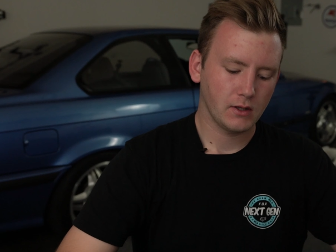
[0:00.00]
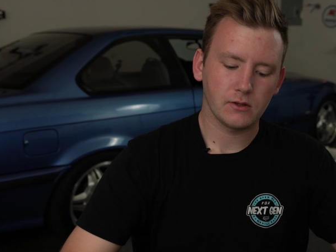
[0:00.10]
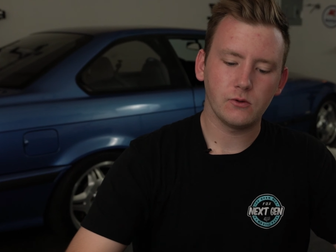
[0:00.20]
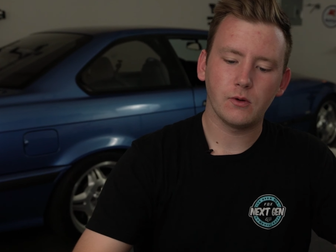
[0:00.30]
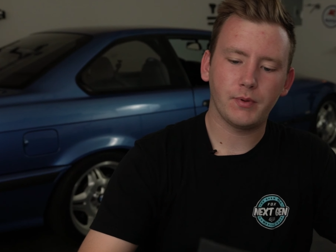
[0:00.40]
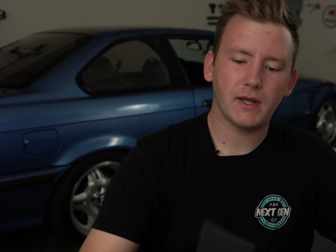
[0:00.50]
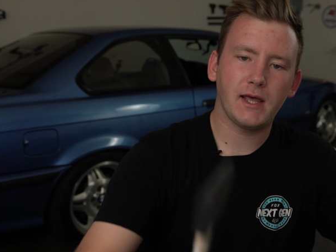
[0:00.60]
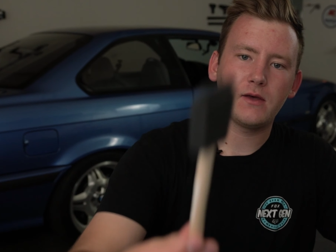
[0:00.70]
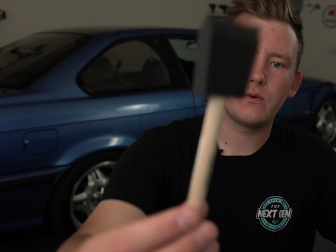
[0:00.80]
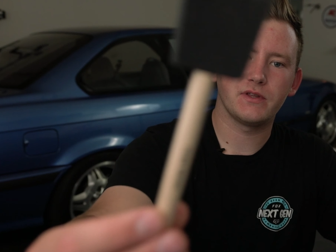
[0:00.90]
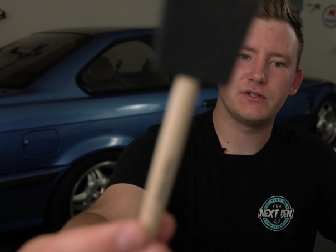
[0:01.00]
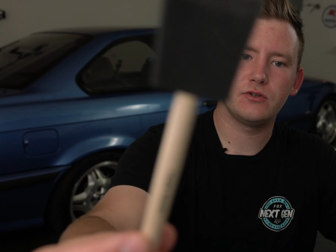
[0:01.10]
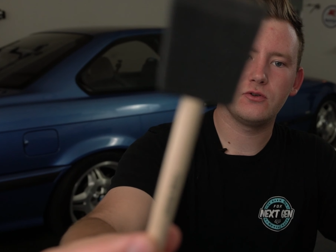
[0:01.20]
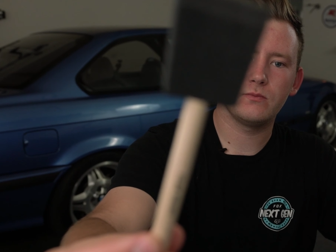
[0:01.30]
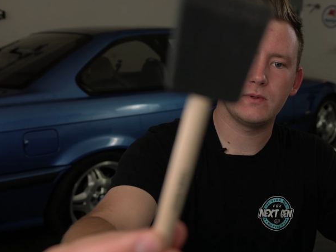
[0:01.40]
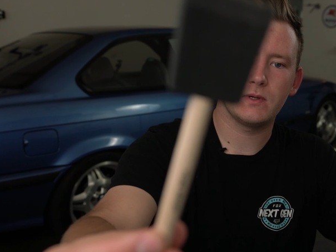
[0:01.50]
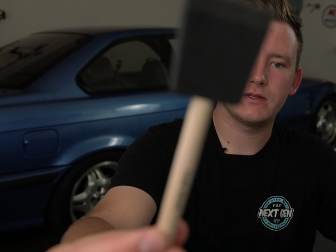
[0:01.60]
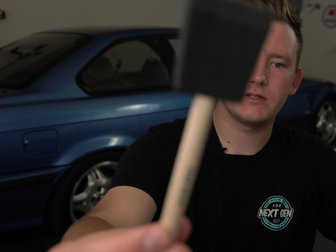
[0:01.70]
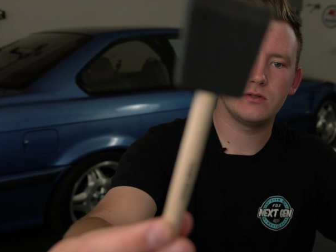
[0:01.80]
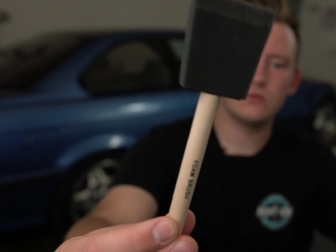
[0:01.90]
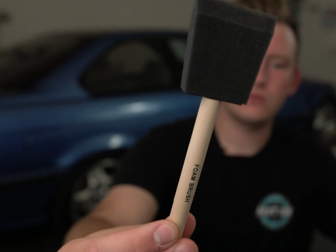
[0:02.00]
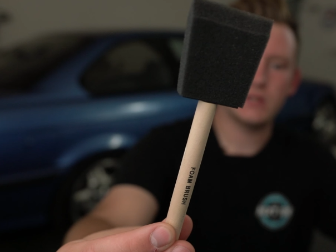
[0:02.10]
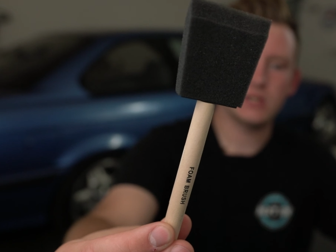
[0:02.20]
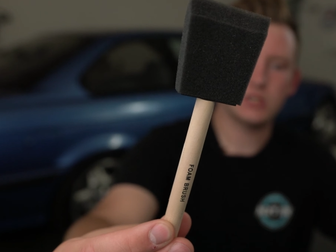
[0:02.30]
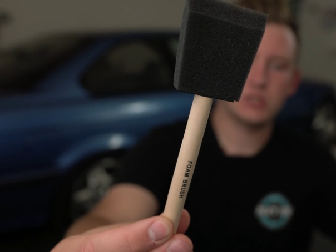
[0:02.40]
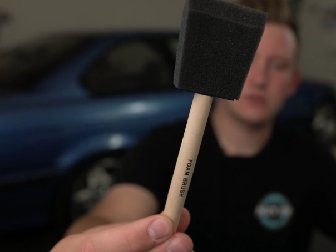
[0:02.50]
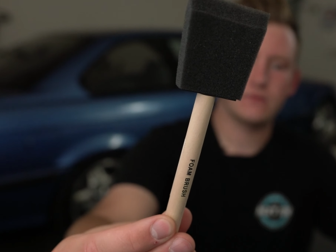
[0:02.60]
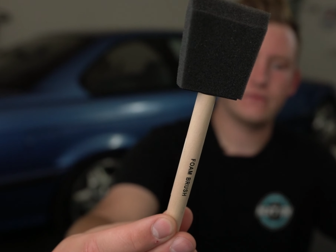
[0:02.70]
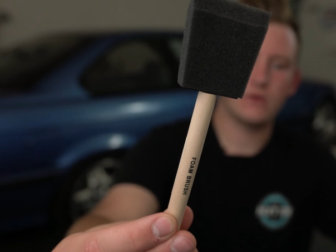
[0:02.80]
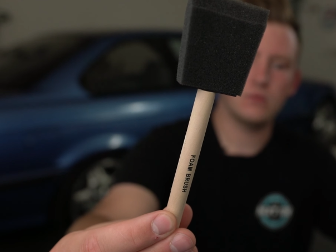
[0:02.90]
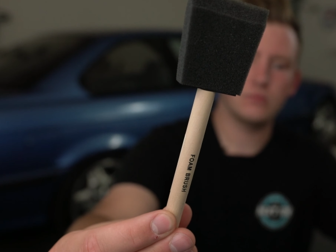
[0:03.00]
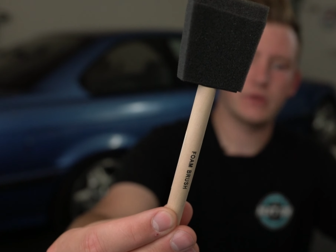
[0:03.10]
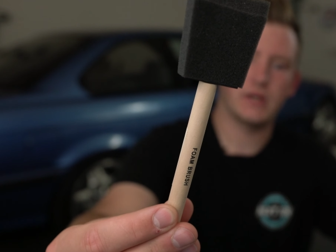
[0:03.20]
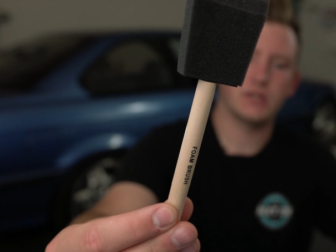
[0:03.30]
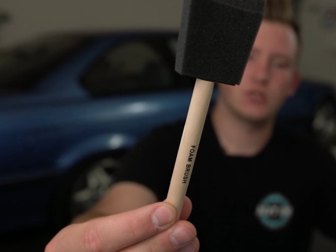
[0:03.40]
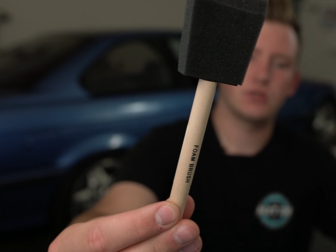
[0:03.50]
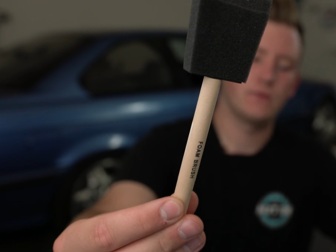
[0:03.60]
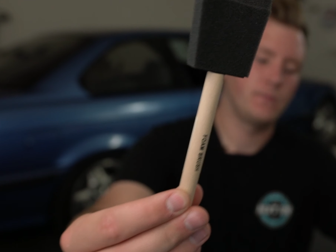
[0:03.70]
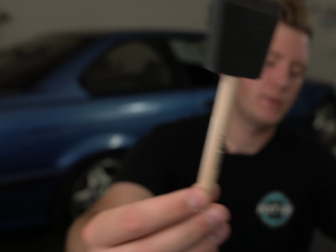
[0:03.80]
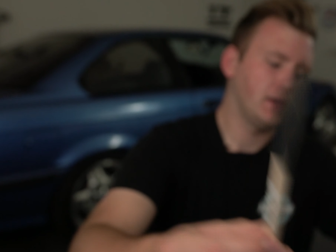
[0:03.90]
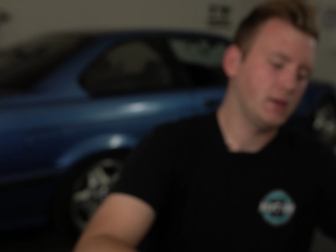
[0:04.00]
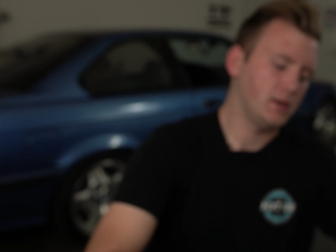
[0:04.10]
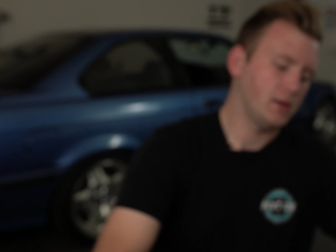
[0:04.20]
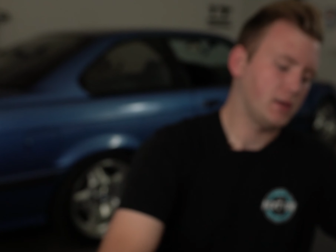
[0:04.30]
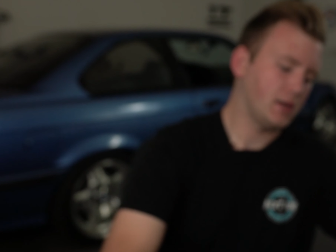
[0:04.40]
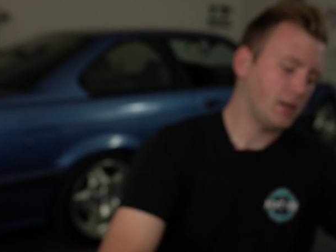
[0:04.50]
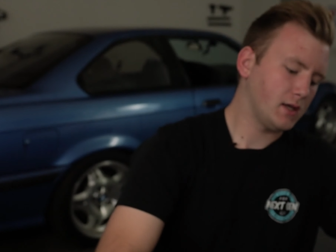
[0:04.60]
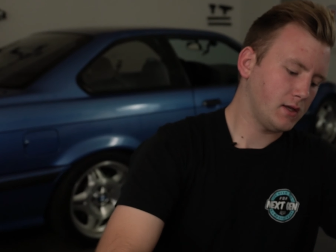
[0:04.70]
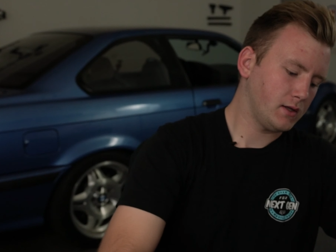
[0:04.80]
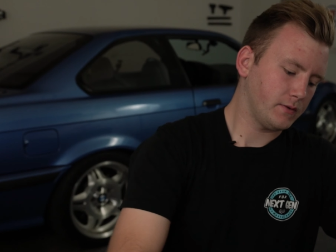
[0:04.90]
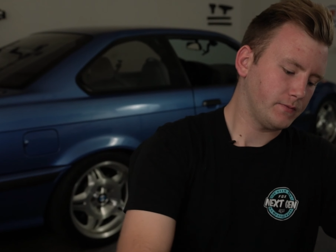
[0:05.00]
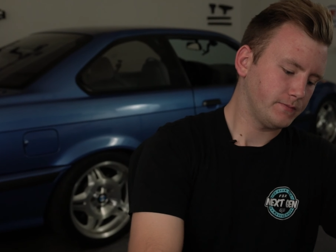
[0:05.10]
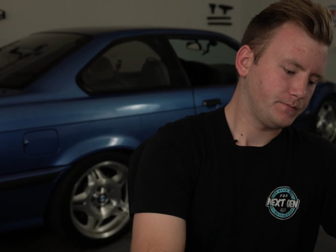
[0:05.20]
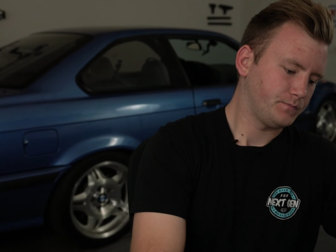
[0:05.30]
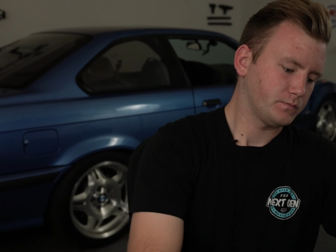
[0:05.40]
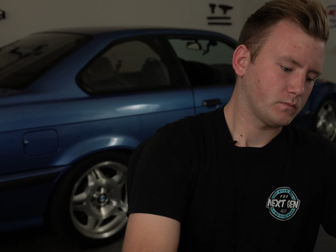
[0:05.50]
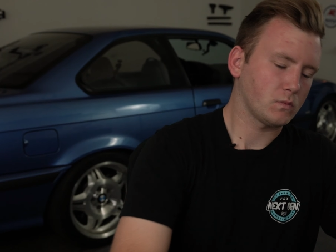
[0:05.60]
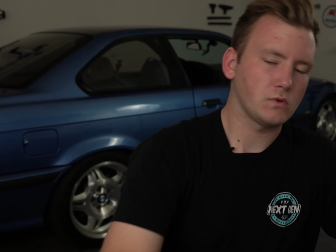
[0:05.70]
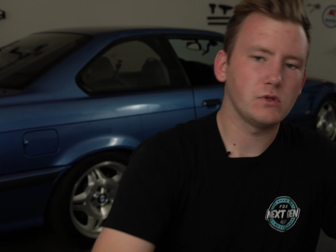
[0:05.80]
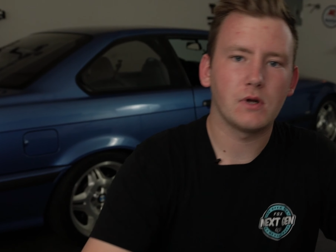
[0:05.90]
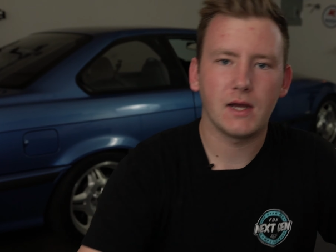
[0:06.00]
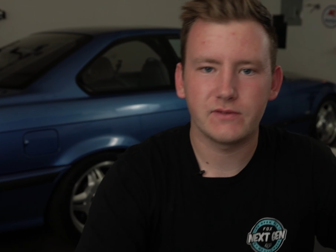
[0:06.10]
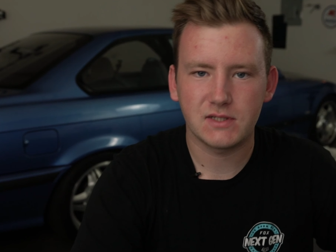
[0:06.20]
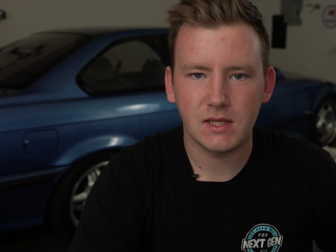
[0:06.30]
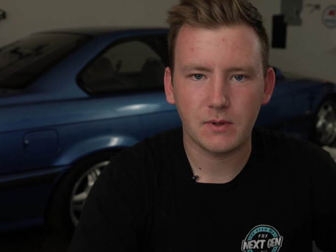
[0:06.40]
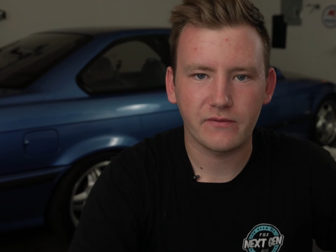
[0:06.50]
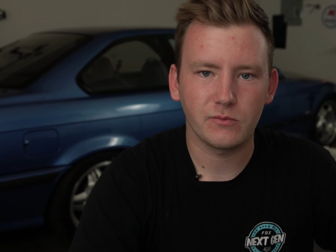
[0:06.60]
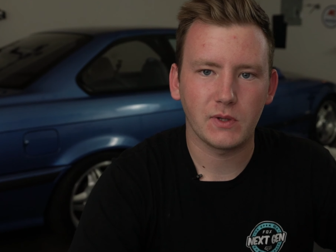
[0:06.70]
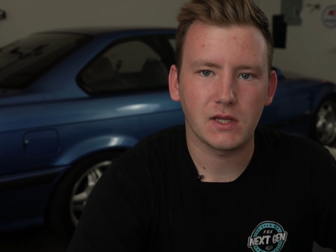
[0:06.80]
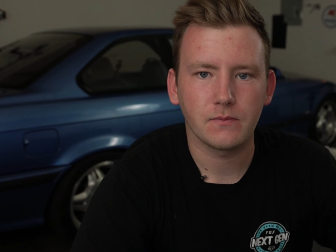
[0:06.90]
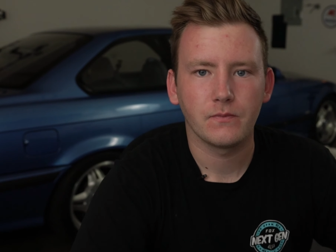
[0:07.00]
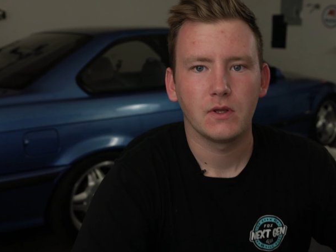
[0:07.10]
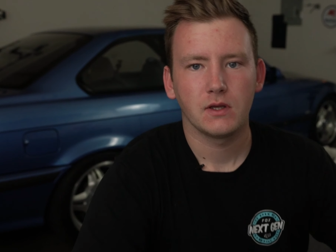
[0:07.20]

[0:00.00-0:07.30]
You apply it with a 2-inch foam brush, and you don't have to tape off your paint.